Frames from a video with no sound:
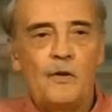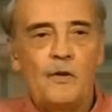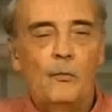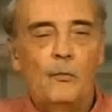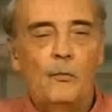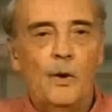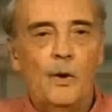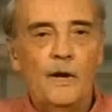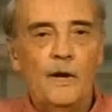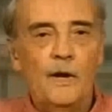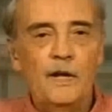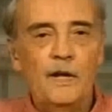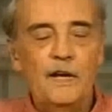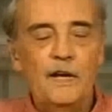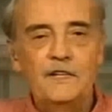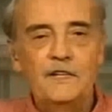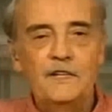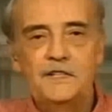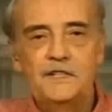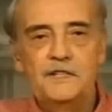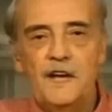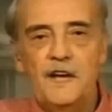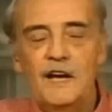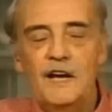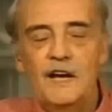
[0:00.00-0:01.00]
what he
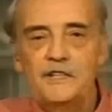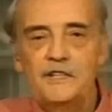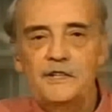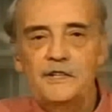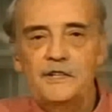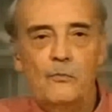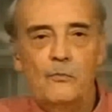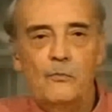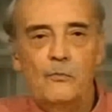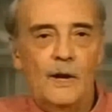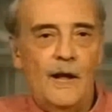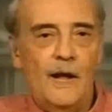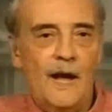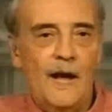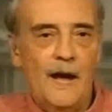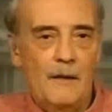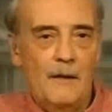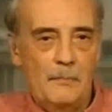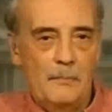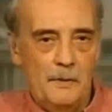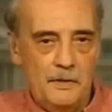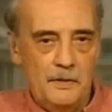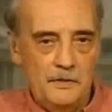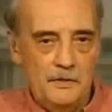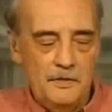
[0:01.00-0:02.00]
says and what
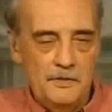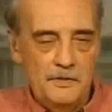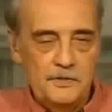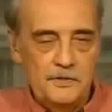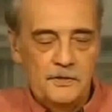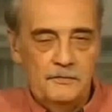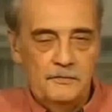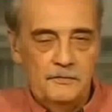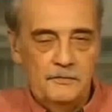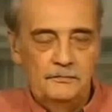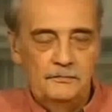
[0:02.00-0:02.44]
happens.